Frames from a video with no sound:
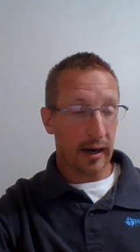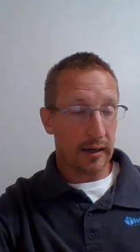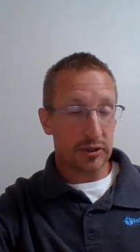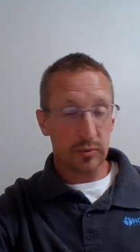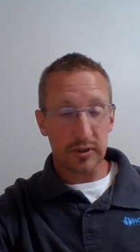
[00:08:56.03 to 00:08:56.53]

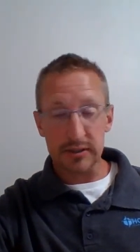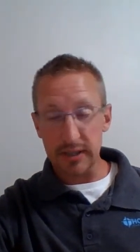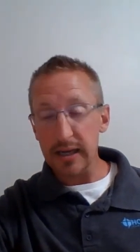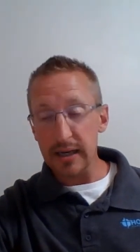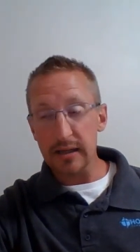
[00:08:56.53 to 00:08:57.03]
just want to
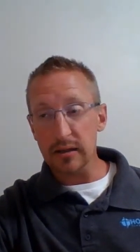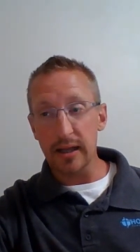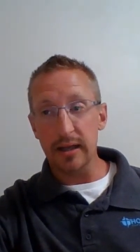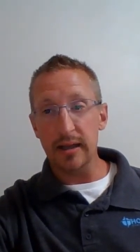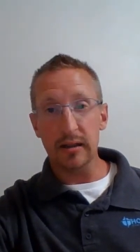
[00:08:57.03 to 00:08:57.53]
say,
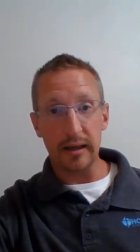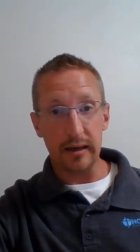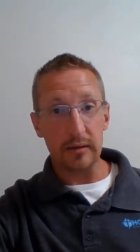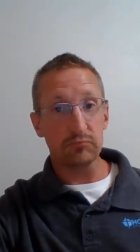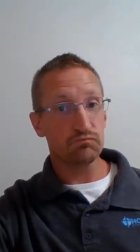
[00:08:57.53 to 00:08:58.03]
like,
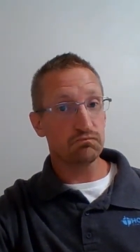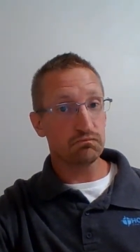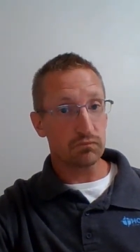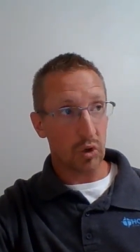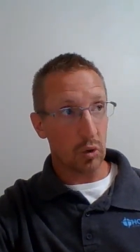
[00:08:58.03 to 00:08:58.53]

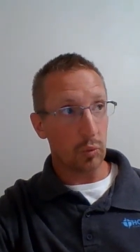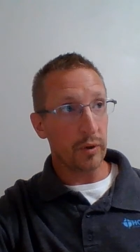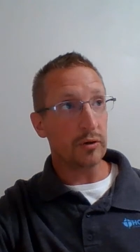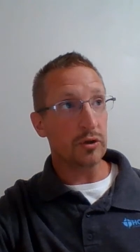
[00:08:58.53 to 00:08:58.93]
we're